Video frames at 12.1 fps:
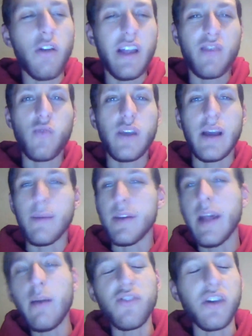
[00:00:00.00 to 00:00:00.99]
last week, I mean,
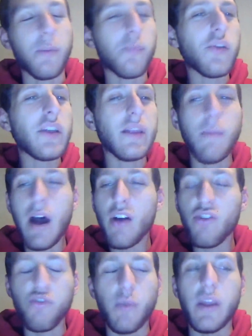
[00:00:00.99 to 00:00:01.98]
that was a complete
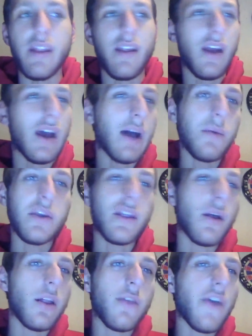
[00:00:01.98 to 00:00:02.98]
demolishment. I mean,
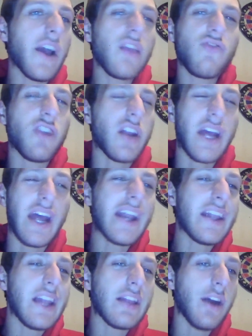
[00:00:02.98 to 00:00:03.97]
the Vikings couldn't get
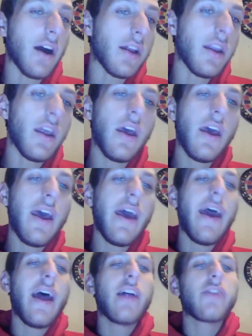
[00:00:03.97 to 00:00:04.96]
anything done.
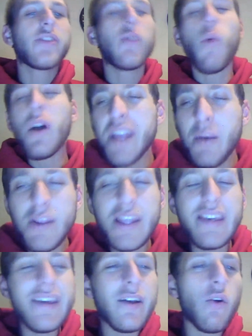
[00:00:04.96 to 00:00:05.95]
The one thing with
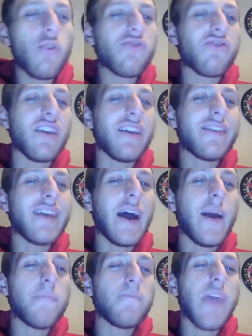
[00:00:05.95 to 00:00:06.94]
the Eagles is
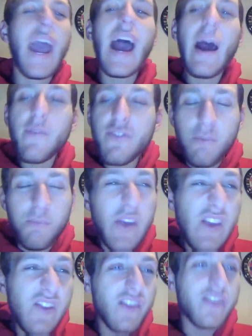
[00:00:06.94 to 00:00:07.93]
that they have some
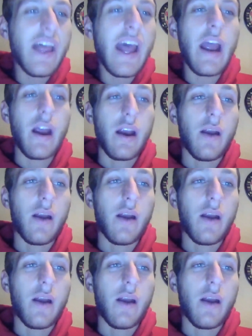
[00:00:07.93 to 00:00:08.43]
pieces there,